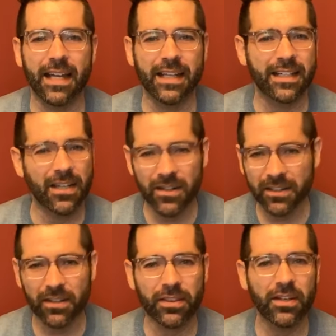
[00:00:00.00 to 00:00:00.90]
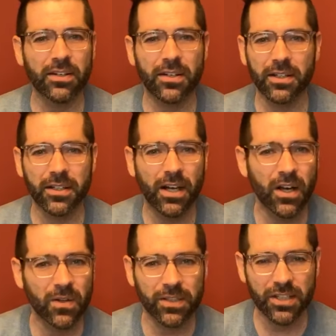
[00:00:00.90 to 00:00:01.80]
and hearing the thunder, you
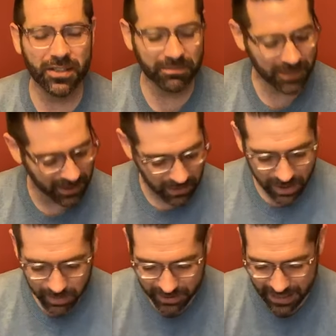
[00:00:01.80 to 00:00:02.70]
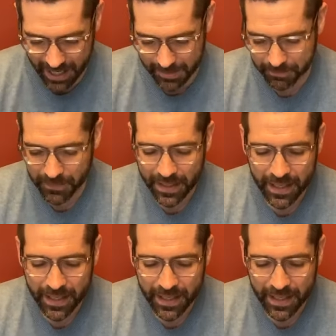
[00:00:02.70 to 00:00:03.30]
know, just incredible time.